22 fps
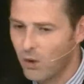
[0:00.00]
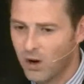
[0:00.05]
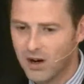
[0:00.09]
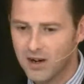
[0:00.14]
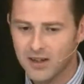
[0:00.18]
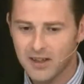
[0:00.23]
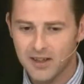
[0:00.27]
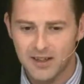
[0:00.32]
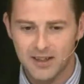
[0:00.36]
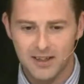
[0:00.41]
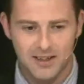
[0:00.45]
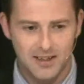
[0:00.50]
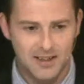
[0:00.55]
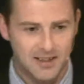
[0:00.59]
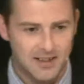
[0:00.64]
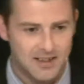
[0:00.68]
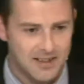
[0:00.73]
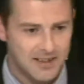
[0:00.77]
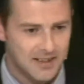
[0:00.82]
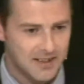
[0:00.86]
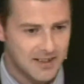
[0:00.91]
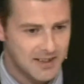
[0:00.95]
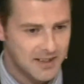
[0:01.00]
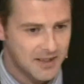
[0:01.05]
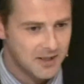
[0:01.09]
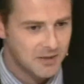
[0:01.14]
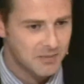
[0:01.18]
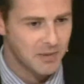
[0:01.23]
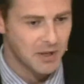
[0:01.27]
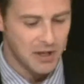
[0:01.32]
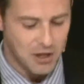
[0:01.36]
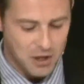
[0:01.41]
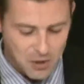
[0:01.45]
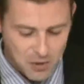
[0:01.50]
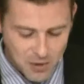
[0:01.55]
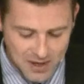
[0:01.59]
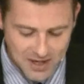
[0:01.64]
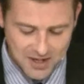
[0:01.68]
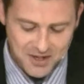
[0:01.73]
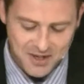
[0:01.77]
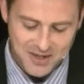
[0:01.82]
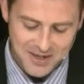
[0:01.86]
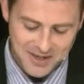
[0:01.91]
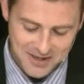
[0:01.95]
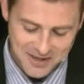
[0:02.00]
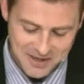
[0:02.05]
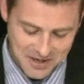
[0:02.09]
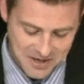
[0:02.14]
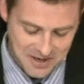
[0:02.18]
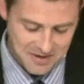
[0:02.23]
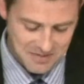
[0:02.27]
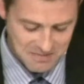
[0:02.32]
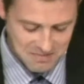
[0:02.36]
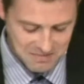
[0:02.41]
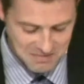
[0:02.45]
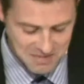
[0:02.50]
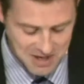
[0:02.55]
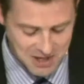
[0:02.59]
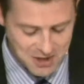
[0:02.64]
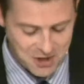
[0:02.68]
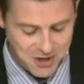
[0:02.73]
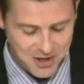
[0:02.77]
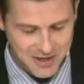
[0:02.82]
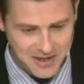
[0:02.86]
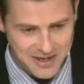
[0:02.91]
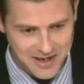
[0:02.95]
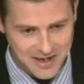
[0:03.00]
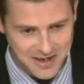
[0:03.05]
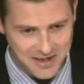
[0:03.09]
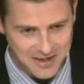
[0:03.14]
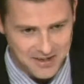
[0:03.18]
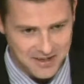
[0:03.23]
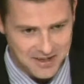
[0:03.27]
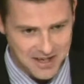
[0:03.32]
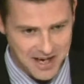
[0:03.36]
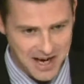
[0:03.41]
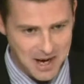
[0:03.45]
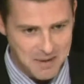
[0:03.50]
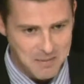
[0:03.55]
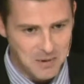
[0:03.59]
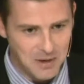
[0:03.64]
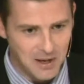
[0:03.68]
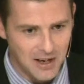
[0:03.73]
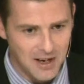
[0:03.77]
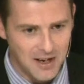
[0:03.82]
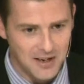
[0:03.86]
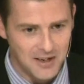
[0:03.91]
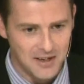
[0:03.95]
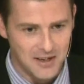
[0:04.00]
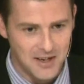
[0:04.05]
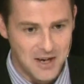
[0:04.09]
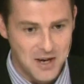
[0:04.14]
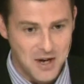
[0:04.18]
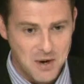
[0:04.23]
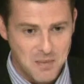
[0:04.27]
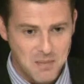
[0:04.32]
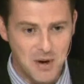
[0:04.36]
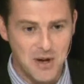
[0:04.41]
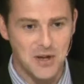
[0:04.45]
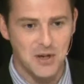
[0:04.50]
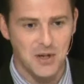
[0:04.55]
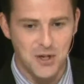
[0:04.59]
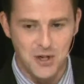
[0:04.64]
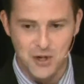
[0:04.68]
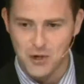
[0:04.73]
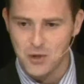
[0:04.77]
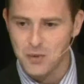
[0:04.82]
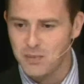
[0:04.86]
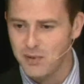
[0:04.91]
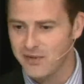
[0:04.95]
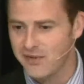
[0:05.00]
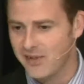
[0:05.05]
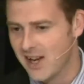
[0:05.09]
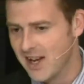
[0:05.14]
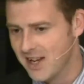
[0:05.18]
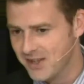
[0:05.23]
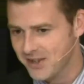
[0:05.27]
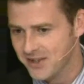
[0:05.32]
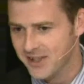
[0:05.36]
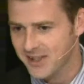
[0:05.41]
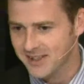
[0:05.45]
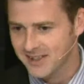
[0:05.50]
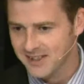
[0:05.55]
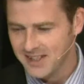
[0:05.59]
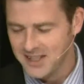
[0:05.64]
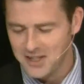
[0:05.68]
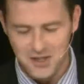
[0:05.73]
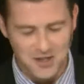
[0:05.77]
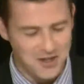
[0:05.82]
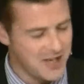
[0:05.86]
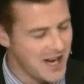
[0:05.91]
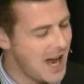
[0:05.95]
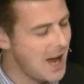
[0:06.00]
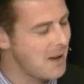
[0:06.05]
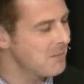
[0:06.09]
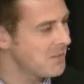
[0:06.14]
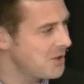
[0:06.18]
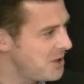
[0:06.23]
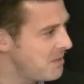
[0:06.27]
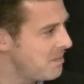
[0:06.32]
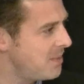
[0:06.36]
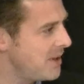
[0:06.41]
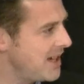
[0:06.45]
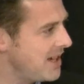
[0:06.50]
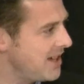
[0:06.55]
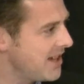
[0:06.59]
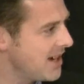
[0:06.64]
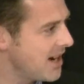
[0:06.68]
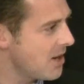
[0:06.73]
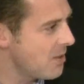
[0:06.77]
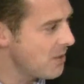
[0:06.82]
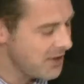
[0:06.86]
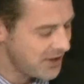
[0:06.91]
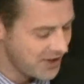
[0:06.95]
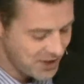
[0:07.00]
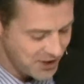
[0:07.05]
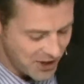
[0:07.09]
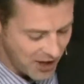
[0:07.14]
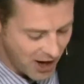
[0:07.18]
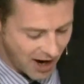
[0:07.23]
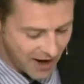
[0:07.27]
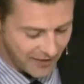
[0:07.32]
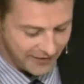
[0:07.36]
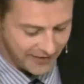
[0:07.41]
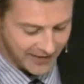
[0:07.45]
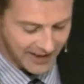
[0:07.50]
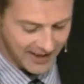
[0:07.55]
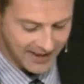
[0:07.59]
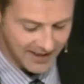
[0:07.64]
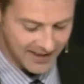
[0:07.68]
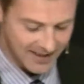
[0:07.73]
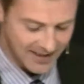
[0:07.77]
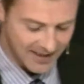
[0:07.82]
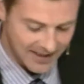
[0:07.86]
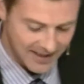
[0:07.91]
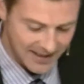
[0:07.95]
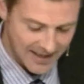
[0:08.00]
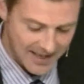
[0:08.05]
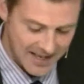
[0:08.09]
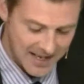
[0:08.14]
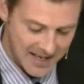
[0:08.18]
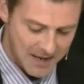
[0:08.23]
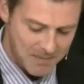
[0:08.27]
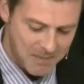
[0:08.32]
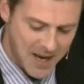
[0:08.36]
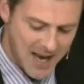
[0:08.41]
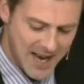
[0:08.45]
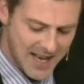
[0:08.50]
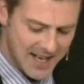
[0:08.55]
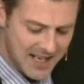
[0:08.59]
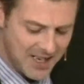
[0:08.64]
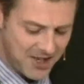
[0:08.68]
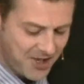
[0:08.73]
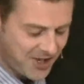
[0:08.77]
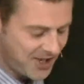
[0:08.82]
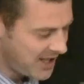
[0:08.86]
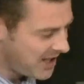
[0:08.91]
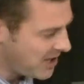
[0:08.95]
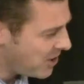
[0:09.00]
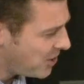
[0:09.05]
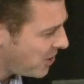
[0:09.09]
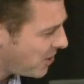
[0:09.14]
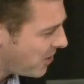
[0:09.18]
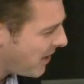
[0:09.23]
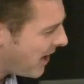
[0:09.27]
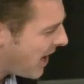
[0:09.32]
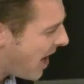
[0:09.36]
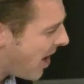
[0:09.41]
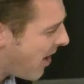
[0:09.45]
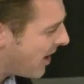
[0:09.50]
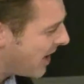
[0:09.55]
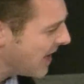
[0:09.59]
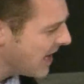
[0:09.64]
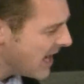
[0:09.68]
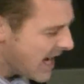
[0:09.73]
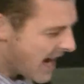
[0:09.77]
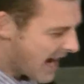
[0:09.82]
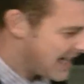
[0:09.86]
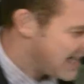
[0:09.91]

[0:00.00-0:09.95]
work. But who is it that meets you there at the time clock but your supervisor? He just happens to be there with his coffee. Man, he sees you there,